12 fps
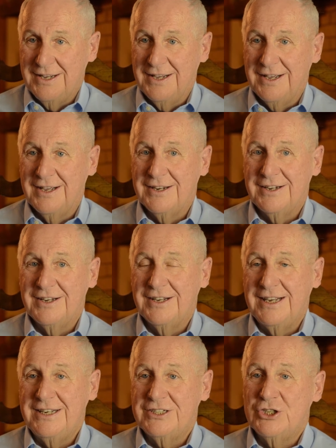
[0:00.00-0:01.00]
and
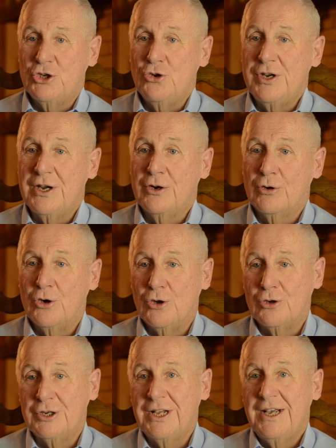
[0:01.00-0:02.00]
he's
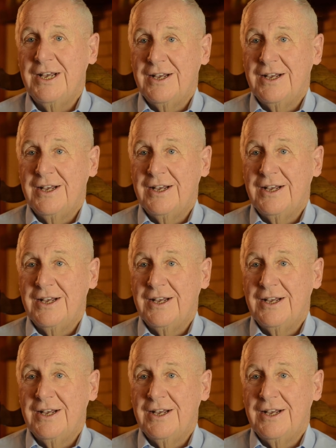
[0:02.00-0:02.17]
2-year-old